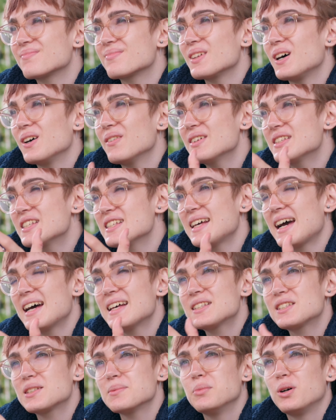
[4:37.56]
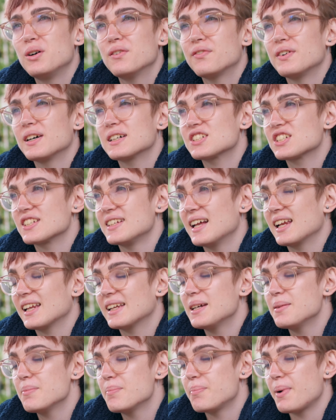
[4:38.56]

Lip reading: obviously that has some more functionality,